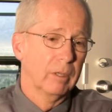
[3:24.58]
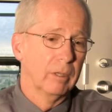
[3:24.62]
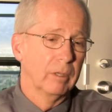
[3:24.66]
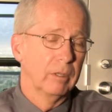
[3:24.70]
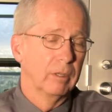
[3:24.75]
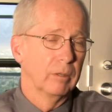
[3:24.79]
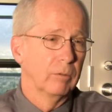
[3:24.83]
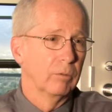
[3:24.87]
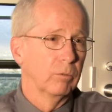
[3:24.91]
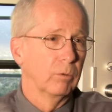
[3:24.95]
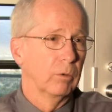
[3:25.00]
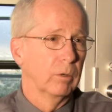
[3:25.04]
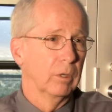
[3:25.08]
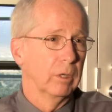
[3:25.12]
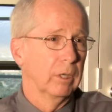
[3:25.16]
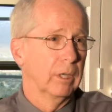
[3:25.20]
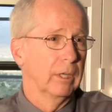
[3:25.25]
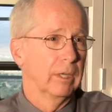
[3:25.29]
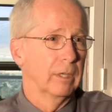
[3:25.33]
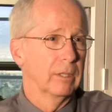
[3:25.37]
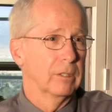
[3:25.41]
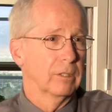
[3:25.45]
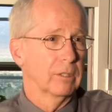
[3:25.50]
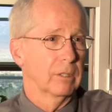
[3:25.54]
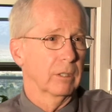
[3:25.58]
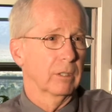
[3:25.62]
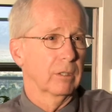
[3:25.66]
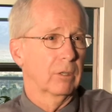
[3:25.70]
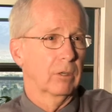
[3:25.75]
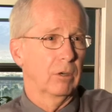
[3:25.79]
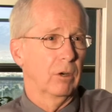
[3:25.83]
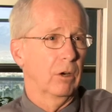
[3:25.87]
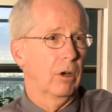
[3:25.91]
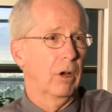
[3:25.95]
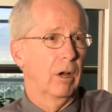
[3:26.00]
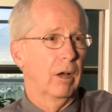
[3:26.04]
If one has a
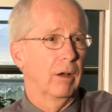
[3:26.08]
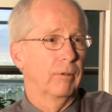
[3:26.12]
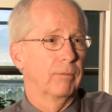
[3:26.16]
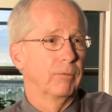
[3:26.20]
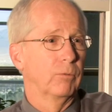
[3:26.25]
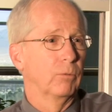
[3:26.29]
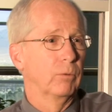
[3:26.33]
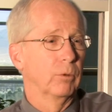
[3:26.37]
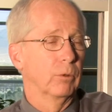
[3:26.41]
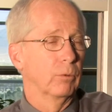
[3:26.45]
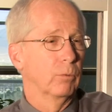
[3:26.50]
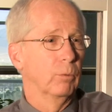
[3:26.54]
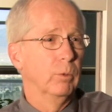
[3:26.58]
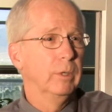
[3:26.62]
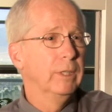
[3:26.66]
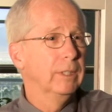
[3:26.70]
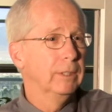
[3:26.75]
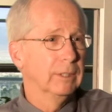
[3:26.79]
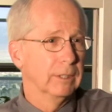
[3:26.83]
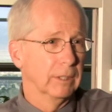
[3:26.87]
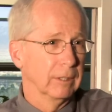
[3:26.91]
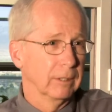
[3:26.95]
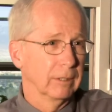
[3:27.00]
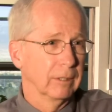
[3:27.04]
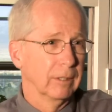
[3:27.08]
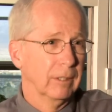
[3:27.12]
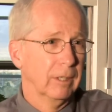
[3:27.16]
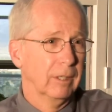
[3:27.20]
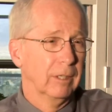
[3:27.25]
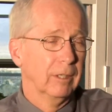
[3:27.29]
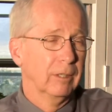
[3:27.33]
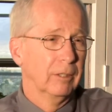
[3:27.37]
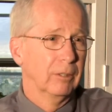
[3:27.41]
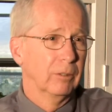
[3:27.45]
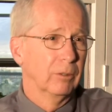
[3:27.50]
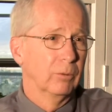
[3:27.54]
cough with wheezing,
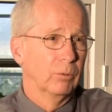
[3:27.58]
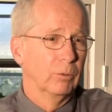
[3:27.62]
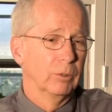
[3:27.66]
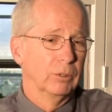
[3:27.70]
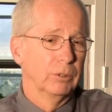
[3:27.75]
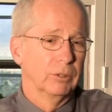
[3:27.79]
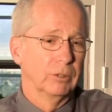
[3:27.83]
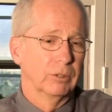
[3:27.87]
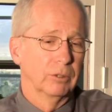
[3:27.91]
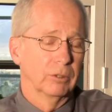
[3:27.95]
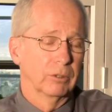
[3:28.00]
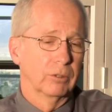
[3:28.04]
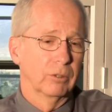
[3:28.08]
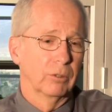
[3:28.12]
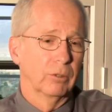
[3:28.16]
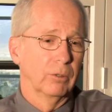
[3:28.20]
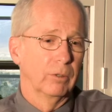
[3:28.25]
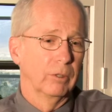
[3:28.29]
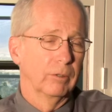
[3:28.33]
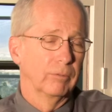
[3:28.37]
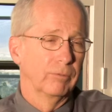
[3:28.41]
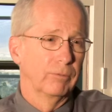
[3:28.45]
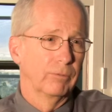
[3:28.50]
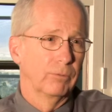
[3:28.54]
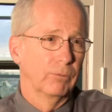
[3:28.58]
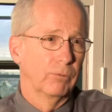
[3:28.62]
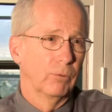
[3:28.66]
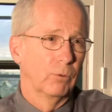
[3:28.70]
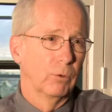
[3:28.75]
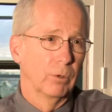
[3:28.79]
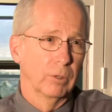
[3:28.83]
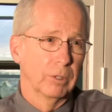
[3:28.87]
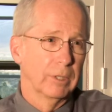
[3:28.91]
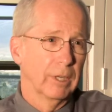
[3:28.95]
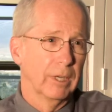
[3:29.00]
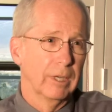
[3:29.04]
which is occurring
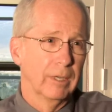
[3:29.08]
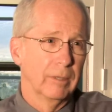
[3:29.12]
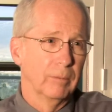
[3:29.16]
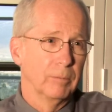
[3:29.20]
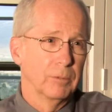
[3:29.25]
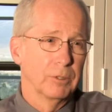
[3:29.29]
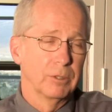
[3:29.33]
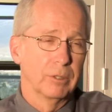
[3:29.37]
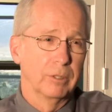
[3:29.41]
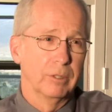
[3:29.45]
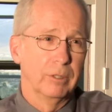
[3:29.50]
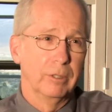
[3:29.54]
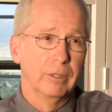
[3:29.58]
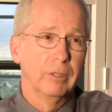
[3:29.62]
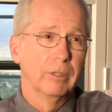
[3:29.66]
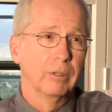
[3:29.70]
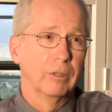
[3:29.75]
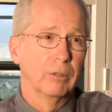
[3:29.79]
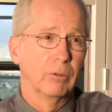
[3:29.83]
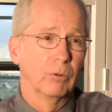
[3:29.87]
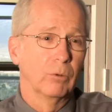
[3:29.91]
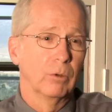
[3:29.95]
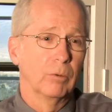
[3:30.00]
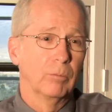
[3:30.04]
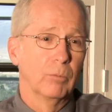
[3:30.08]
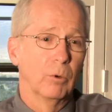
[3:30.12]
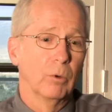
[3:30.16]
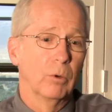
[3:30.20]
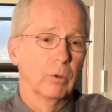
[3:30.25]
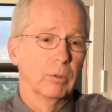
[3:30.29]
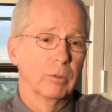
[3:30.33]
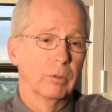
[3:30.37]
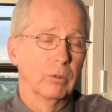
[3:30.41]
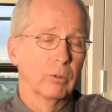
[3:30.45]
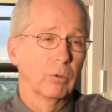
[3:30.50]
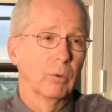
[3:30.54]
four times a year or
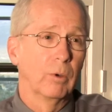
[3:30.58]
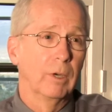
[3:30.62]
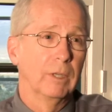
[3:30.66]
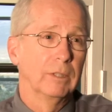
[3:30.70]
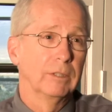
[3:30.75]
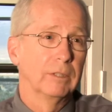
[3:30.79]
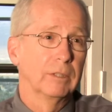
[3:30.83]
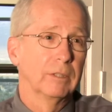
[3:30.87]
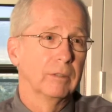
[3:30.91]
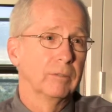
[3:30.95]
more than twice